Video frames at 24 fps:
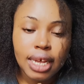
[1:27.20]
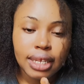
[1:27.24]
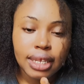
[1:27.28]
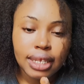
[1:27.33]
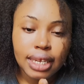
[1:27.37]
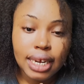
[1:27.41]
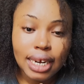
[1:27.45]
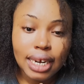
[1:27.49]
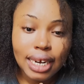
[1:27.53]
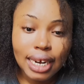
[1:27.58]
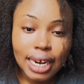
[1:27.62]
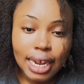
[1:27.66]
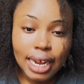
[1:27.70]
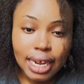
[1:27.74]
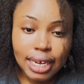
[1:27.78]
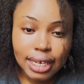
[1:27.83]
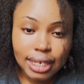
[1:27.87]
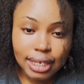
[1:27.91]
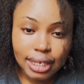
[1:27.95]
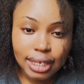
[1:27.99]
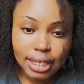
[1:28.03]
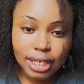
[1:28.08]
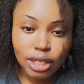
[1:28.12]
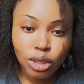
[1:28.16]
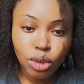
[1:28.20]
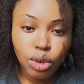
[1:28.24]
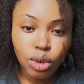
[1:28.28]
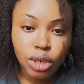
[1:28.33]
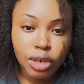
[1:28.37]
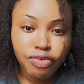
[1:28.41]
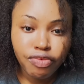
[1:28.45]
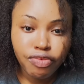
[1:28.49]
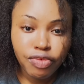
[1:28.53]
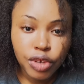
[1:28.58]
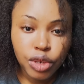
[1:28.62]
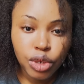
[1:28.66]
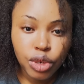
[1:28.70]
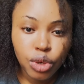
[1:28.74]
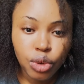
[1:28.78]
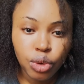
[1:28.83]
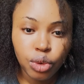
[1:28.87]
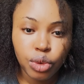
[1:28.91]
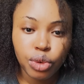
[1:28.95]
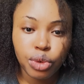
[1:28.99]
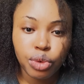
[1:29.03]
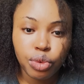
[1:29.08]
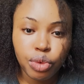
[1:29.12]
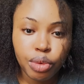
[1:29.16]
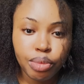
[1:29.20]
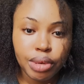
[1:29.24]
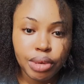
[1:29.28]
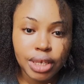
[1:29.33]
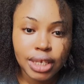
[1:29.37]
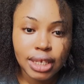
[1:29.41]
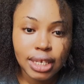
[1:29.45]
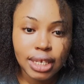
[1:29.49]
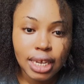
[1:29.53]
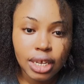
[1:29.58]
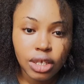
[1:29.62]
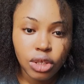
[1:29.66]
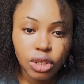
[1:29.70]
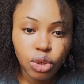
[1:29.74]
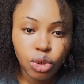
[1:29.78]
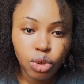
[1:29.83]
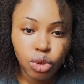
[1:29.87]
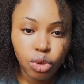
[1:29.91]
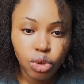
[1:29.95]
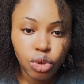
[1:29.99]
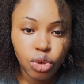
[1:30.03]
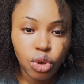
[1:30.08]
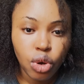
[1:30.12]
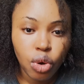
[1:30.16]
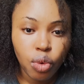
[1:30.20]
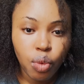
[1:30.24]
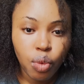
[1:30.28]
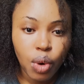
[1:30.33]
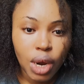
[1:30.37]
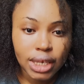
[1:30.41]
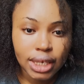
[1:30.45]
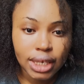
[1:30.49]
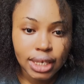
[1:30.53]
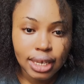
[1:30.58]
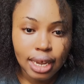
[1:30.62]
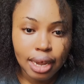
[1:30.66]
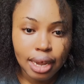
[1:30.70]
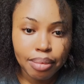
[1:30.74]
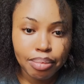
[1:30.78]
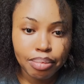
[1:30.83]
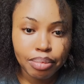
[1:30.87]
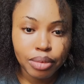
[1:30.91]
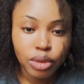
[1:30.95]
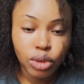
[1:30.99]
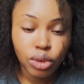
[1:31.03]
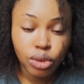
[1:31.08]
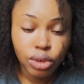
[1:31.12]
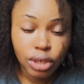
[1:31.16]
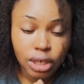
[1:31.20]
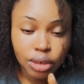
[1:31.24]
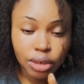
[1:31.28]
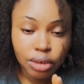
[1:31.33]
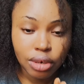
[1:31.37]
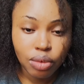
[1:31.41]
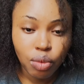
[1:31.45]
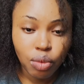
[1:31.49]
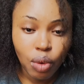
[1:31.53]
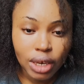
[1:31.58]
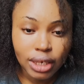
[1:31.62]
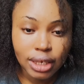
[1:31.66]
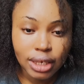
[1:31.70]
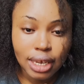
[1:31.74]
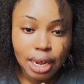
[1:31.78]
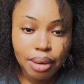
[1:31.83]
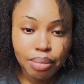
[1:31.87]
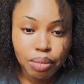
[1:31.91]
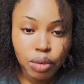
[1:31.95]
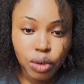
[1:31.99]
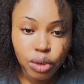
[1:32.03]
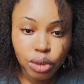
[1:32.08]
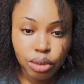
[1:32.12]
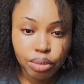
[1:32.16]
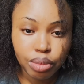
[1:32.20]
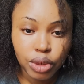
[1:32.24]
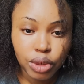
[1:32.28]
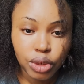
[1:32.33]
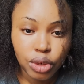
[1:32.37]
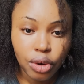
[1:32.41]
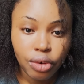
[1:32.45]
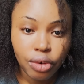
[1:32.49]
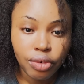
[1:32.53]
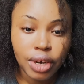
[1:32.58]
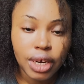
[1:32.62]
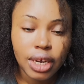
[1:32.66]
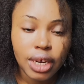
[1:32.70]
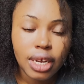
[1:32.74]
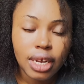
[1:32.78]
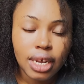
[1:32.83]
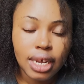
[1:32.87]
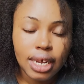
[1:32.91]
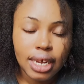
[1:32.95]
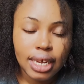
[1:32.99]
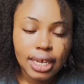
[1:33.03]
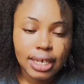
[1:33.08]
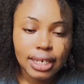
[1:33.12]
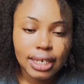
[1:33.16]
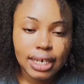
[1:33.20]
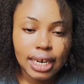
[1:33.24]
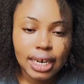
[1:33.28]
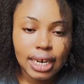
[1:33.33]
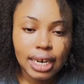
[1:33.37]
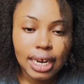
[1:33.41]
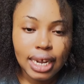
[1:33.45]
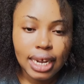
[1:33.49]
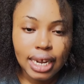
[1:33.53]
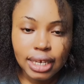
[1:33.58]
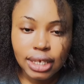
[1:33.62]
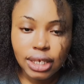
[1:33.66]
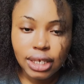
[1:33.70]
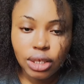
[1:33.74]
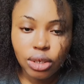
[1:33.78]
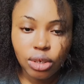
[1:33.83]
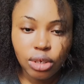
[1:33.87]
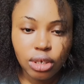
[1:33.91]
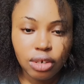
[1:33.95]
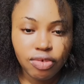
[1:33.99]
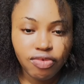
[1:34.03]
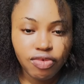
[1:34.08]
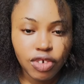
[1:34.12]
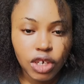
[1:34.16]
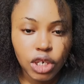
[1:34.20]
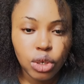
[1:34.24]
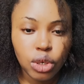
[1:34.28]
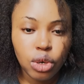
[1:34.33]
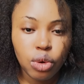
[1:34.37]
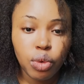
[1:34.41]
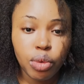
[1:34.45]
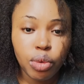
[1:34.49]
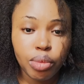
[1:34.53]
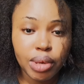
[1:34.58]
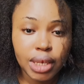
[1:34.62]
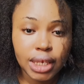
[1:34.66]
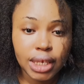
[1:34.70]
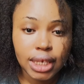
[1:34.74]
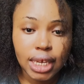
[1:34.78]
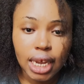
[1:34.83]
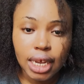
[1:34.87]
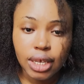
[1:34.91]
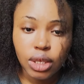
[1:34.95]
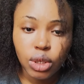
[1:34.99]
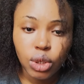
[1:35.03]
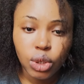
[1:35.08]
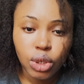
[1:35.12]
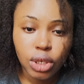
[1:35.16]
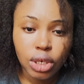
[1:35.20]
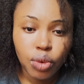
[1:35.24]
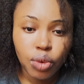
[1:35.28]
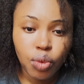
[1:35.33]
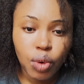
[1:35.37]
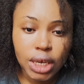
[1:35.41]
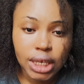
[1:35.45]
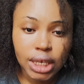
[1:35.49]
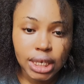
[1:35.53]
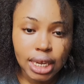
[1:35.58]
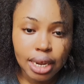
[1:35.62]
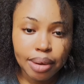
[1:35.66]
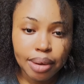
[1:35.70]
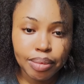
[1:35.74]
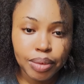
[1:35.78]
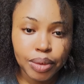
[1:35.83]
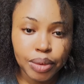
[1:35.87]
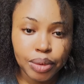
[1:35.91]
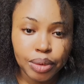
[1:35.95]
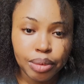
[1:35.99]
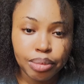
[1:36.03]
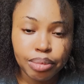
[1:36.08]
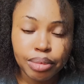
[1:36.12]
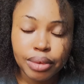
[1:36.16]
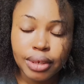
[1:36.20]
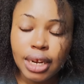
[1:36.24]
The links to the videos will be sent to your WhatsApp, to the WhatsApp group, sorry. The links to the video will be sent to the WhatsApp group.